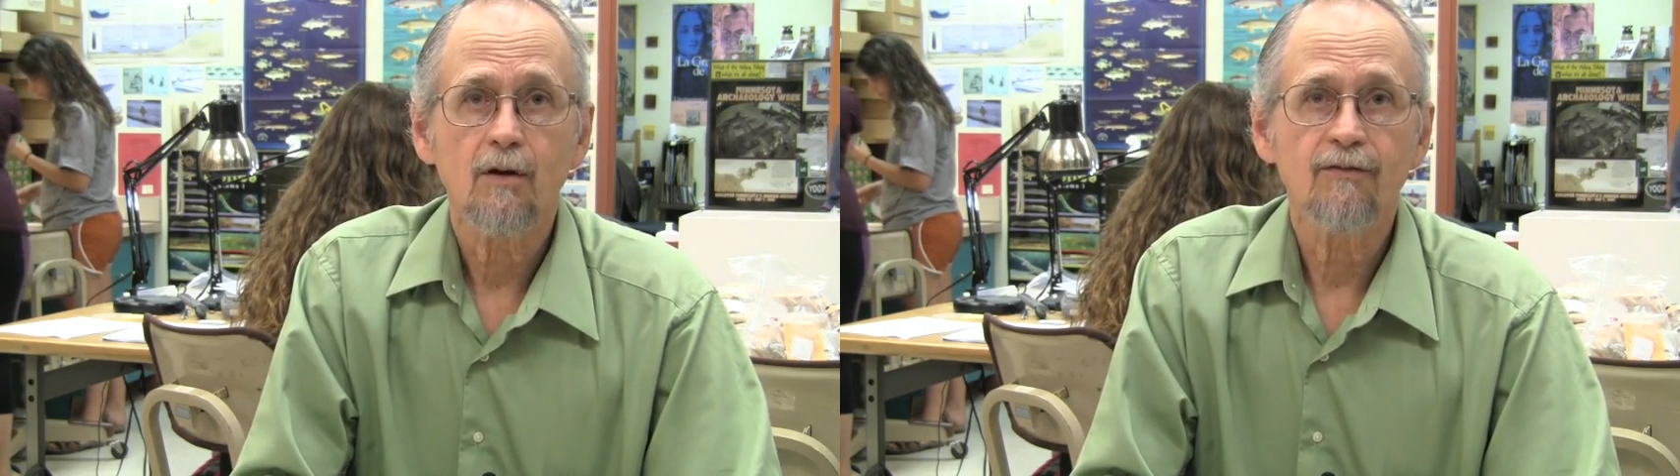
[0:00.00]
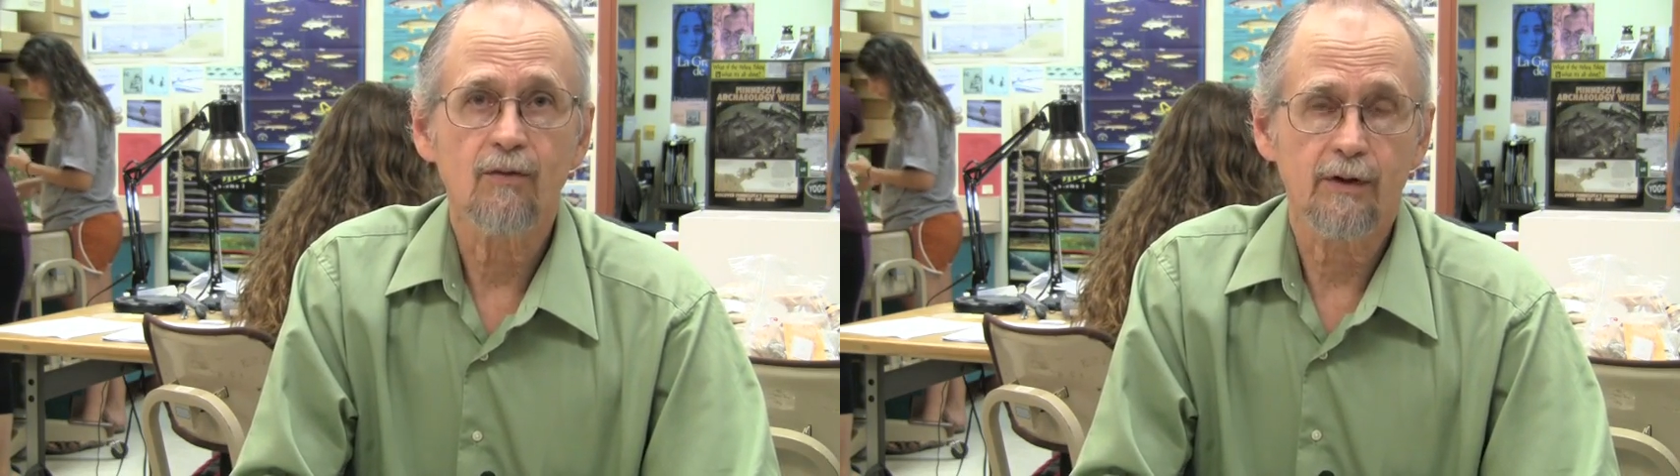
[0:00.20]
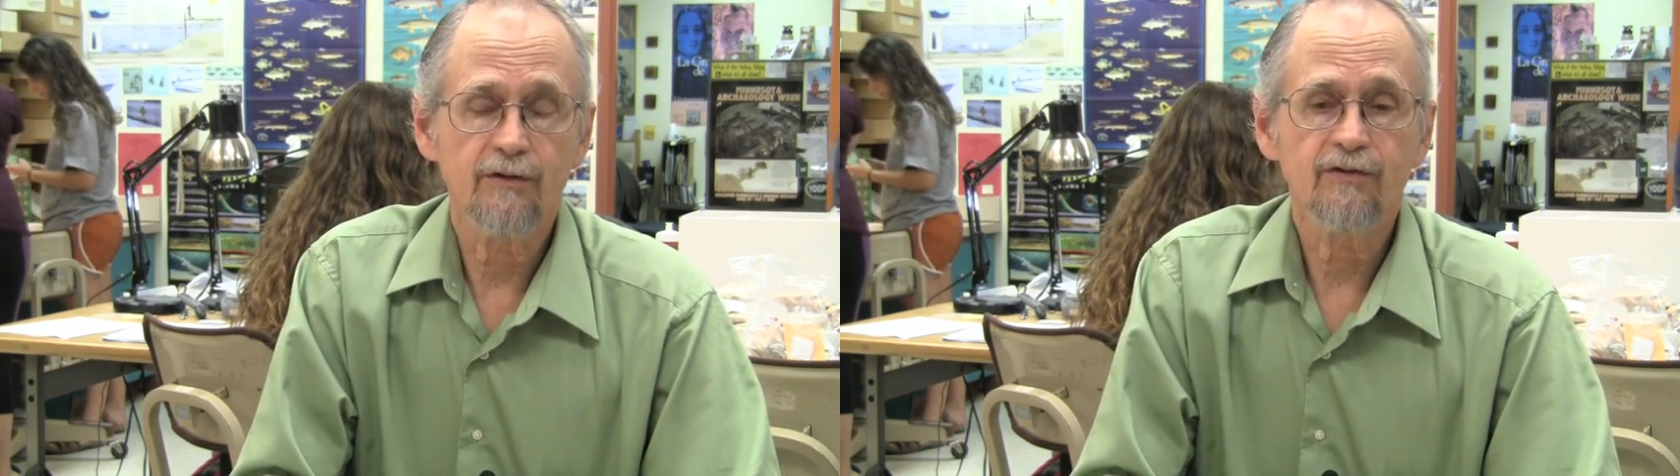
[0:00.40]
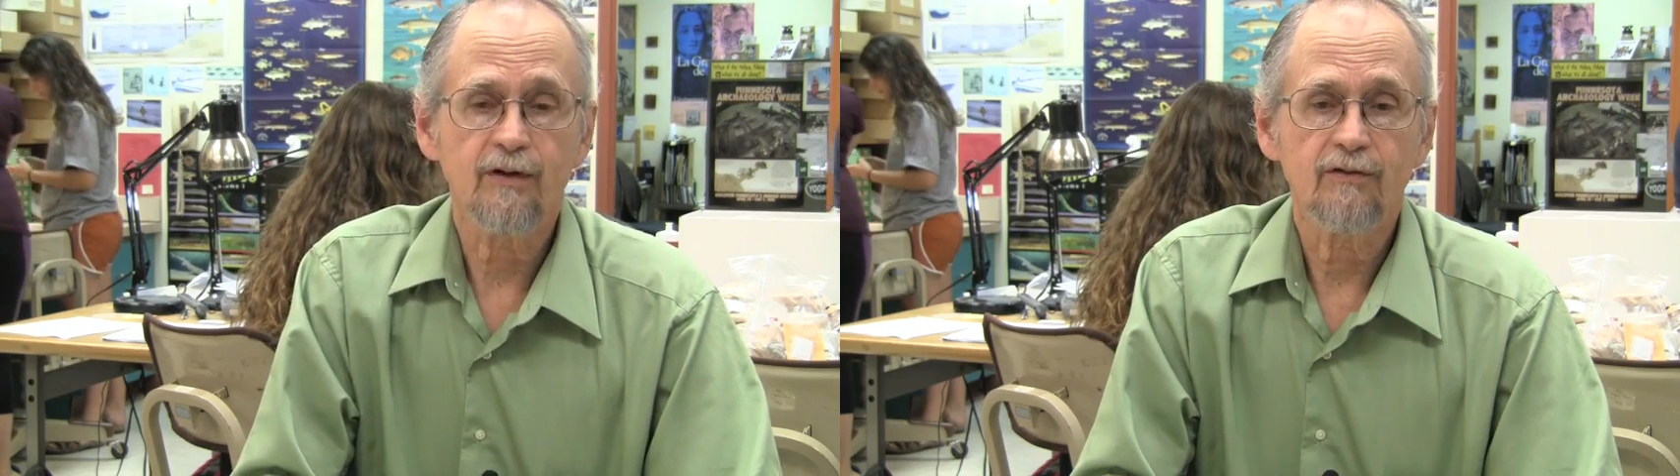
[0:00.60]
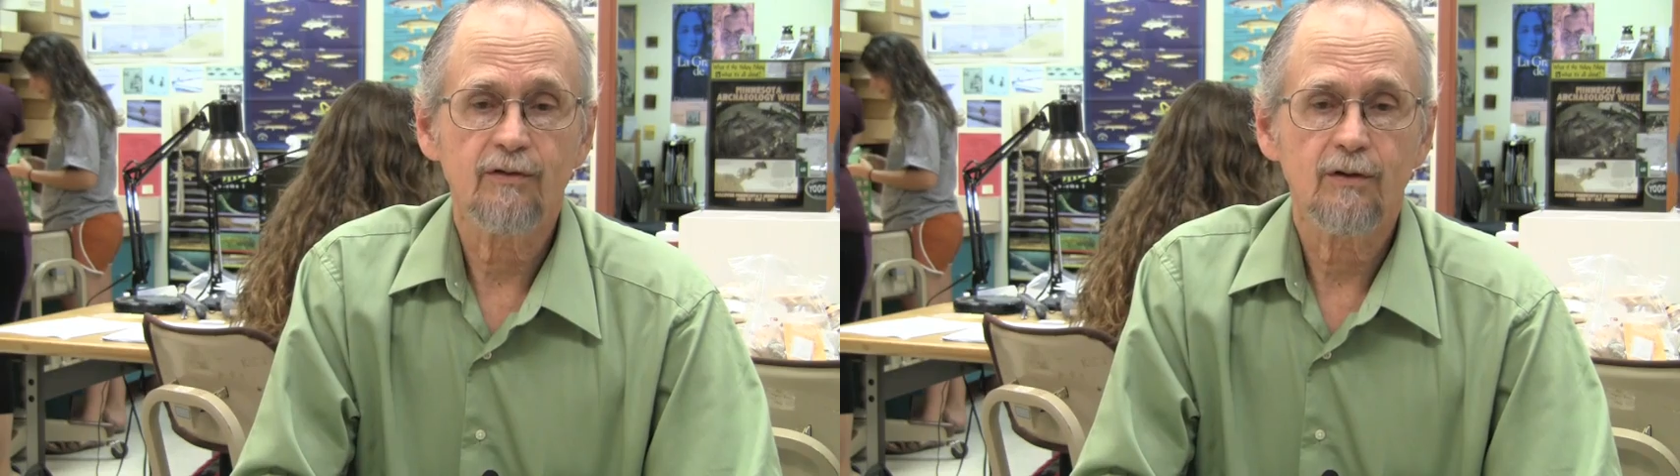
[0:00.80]
For
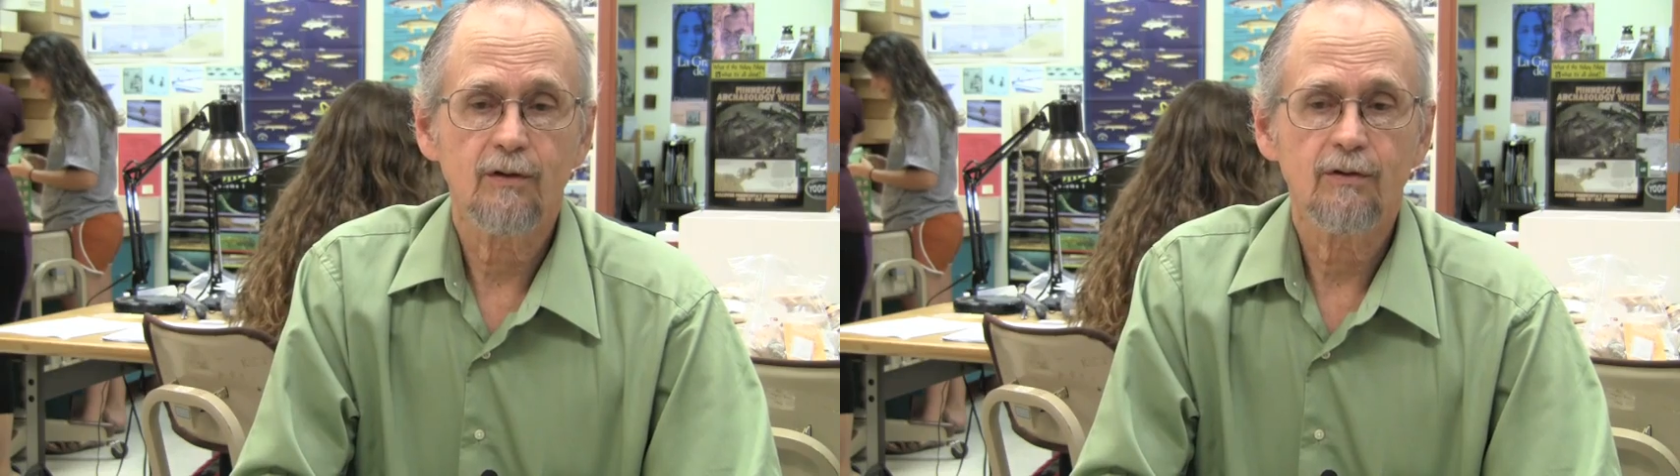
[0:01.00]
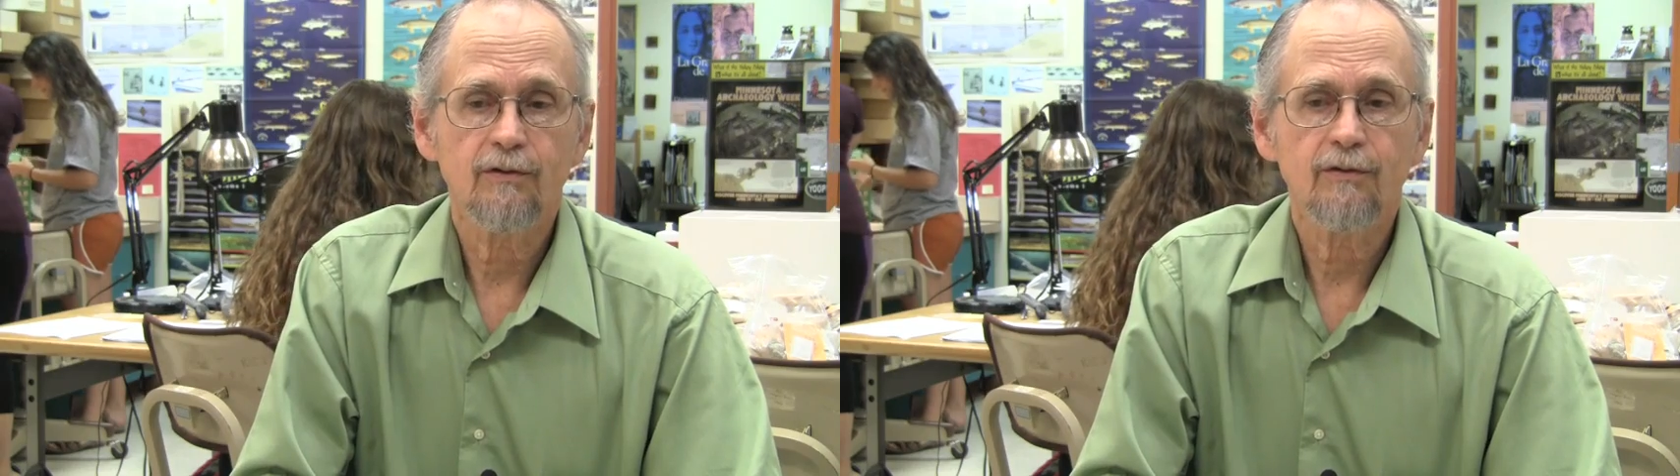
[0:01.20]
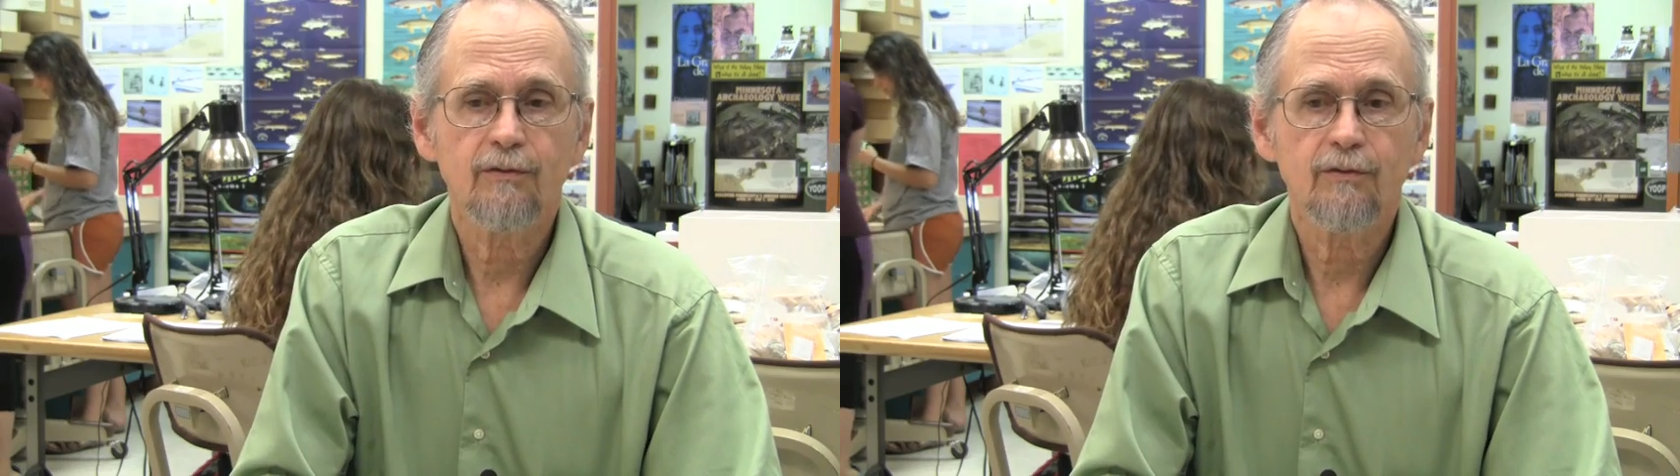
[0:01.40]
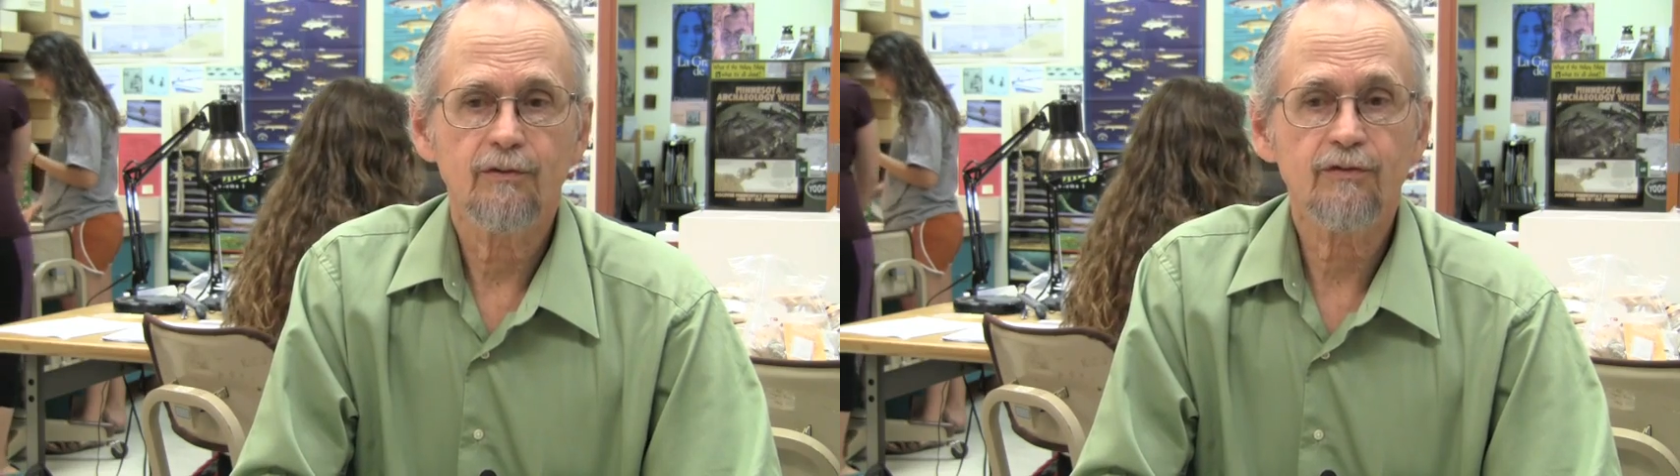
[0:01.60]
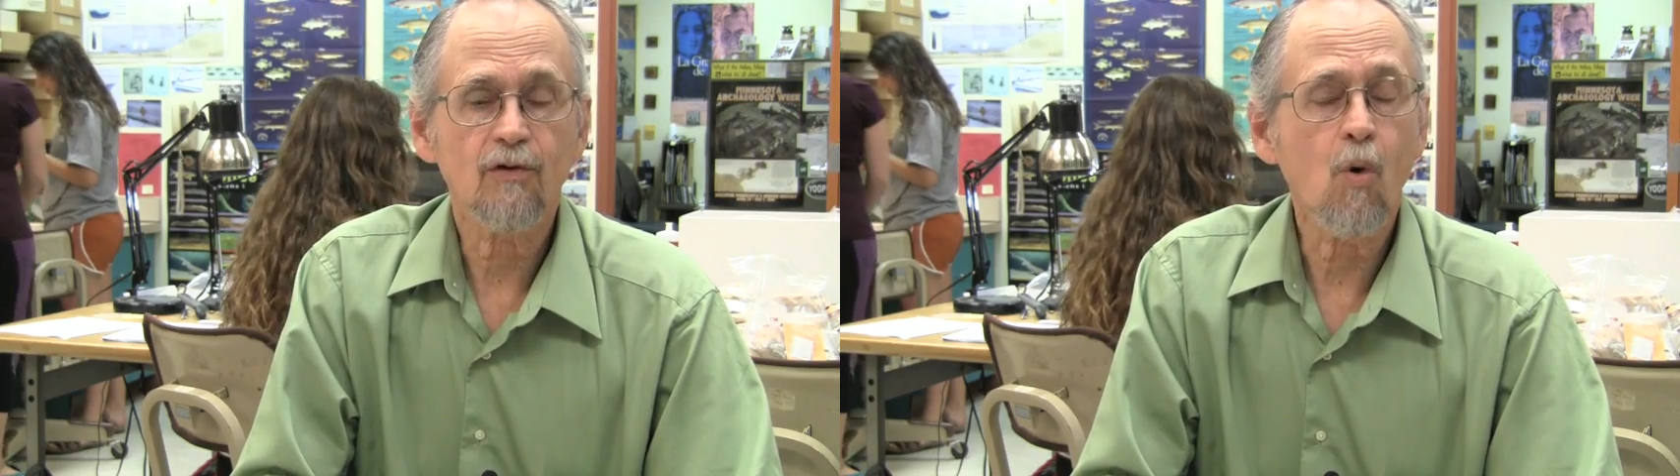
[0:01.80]
instance,
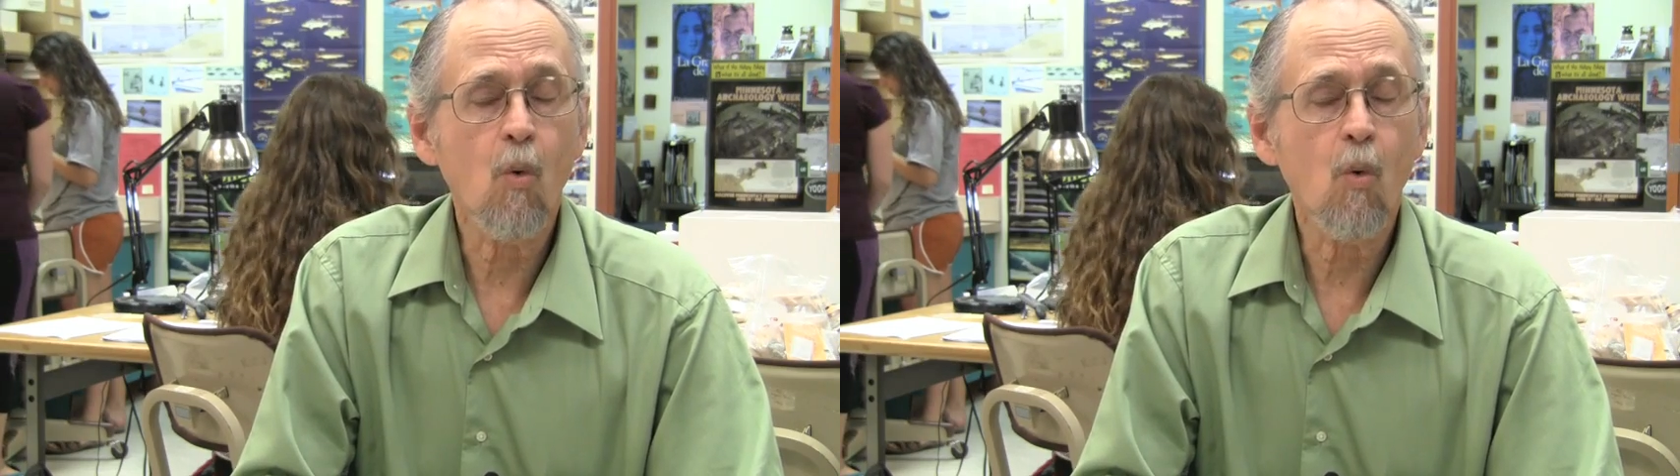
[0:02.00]
so